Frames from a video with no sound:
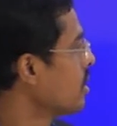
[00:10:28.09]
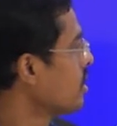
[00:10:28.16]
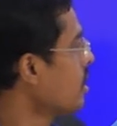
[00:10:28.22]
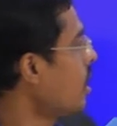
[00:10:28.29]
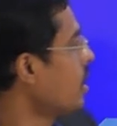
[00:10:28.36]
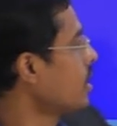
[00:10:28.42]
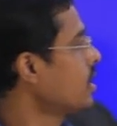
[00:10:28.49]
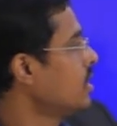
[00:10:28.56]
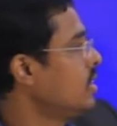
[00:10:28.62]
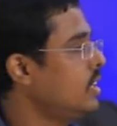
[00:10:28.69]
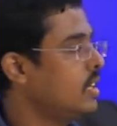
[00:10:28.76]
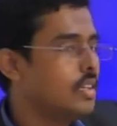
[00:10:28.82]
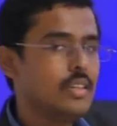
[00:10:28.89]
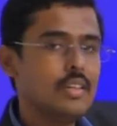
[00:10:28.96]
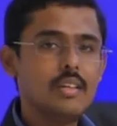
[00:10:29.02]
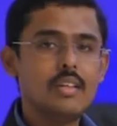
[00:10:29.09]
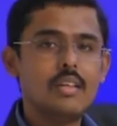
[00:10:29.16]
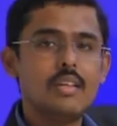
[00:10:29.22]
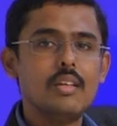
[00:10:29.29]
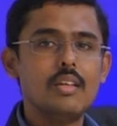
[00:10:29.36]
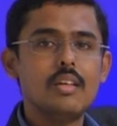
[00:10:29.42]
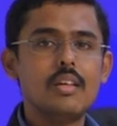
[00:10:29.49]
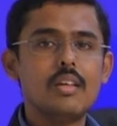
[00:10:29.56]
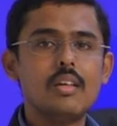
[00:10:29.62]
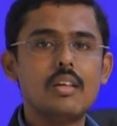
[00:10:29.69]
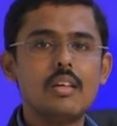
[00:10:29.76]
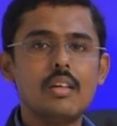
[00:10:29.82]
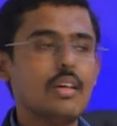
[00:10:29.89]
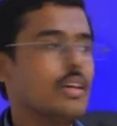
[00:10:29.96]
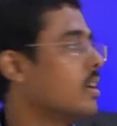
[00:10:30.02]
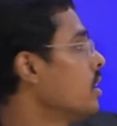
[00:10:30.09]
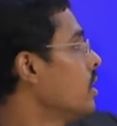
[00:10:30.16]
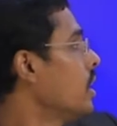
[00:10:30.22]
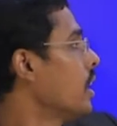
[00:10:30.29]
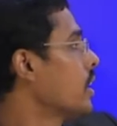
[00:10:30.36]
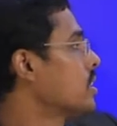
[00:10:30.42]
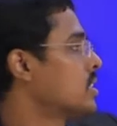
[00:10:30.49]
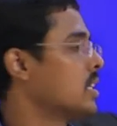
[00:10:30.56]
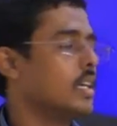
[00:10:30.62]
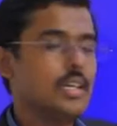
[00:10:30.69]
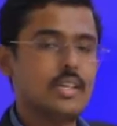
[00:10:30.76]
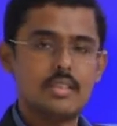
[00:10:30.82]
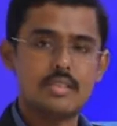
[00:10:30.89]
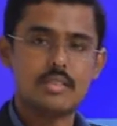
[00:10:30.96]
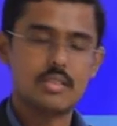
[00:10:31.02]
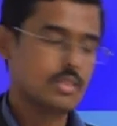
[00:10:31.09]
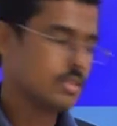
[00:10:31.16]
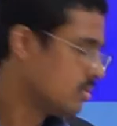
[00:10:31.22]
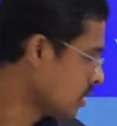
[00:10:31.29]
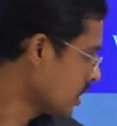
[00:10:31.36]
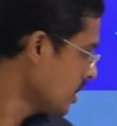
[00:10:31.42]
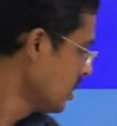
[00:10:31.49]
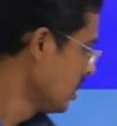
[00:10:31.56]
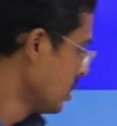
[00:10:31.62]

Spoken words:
not in the excess. Okay,